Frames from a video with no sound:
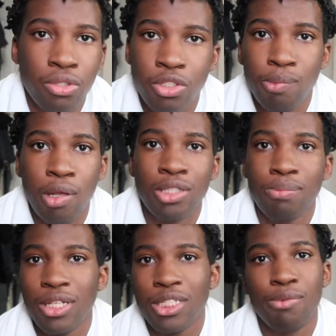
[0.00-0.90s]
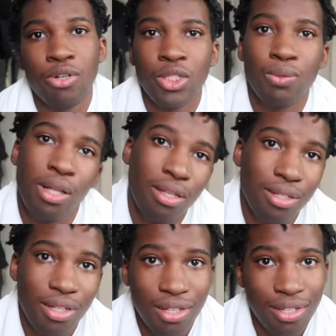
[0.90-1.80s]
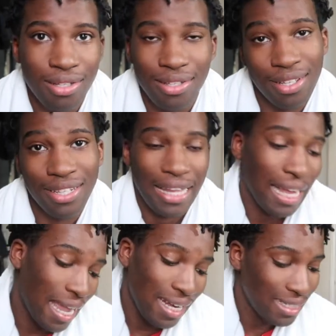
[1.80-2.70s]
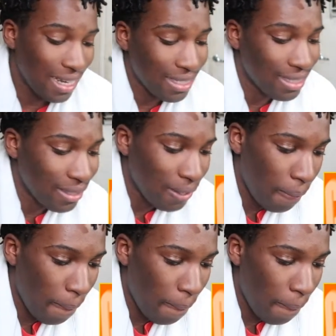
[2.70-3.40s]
use balls to play sport as well. That kind of ties in.